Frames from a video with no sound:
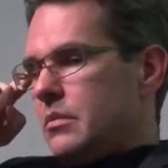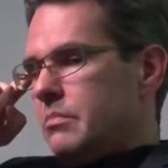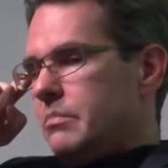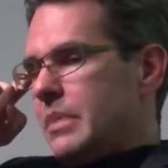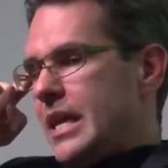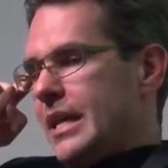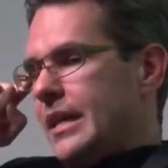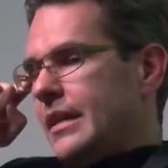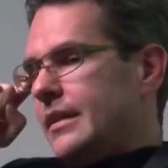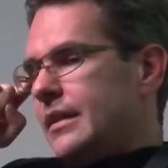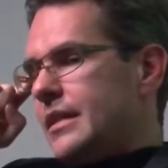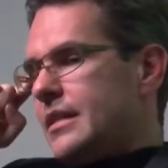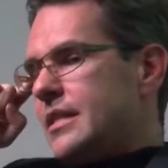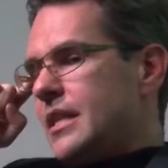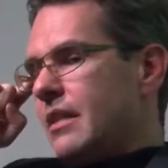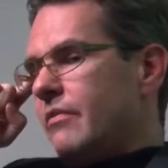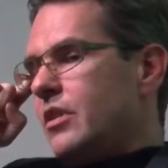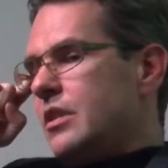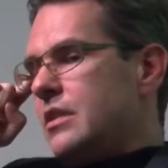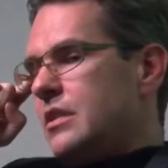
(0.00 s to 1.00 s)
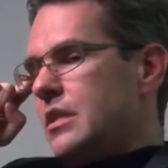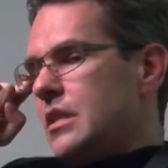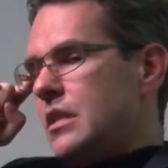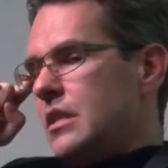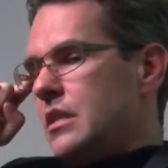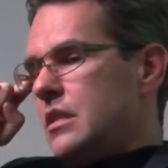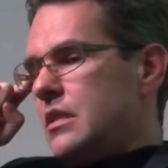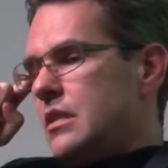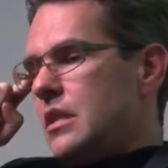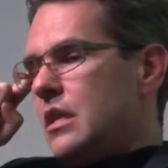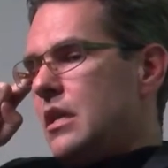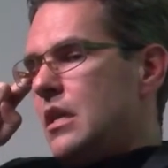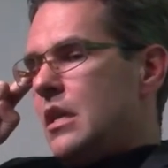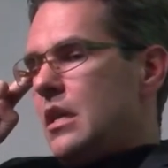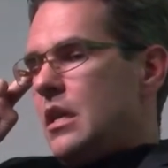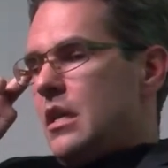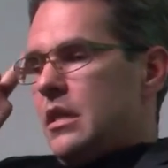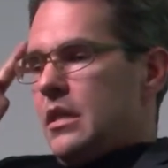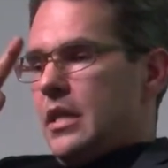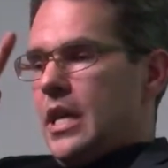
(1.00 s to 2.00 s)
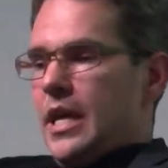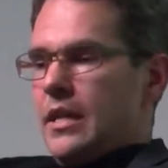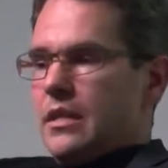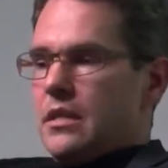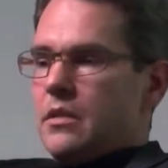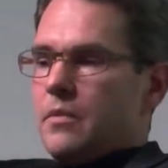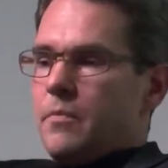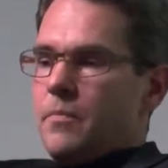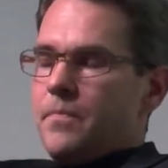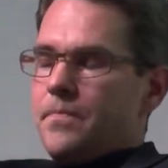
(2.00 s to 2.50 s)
back in the seventies that,